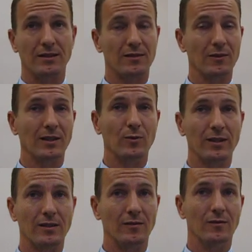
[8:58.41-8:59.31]
That's really what
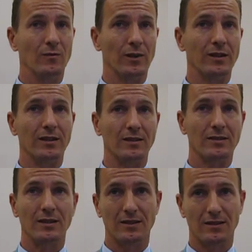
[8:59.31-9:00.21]
it what it
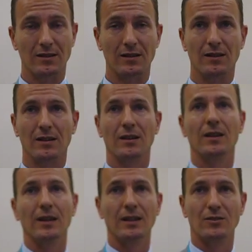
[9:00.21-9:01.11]
is. It's uh,
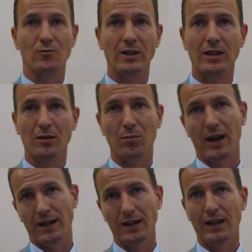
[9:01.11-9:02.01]
it's really
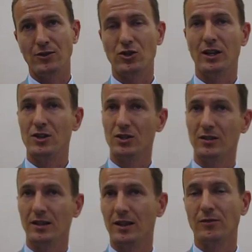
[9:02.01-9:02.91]
combining
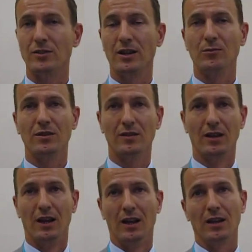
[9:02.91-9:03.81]
education and entertainment,
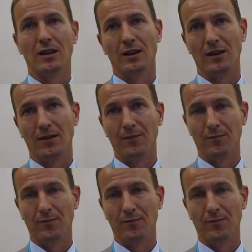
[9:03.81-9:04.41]
uh,